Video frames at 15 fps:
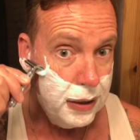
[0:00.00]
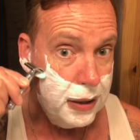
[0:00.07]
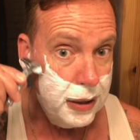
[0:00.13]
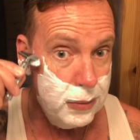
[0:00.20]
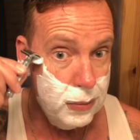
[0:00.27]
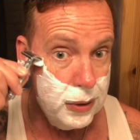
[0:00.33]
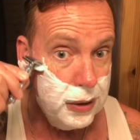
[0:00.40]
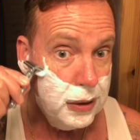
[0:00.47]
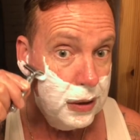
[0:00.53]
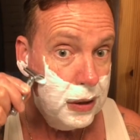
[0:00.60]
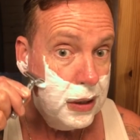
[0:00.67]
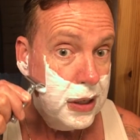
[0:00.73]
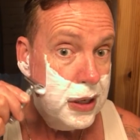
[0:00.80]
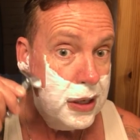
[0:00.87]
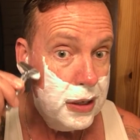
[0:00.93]
I
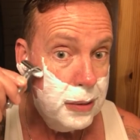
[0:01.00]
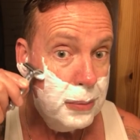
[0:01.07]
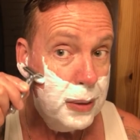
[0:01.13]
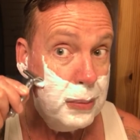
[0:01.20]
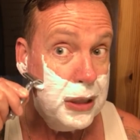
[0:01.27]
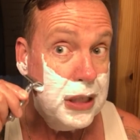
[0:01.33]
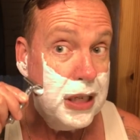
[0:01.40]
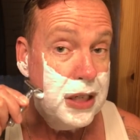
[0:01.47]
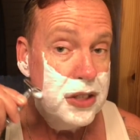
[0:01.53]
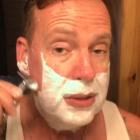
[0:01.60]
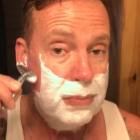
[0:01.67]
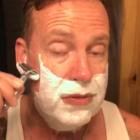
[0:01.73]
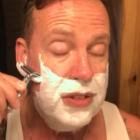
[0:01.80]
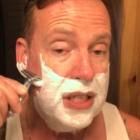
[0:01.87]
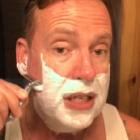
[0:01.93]
will uh, maybe take
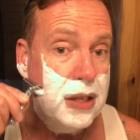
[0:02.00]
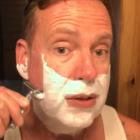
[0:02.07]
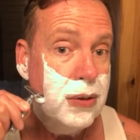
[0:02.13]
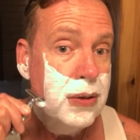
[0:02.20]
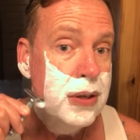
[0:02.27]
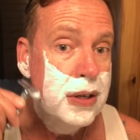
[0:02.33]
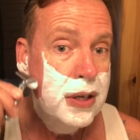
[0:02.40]
some video,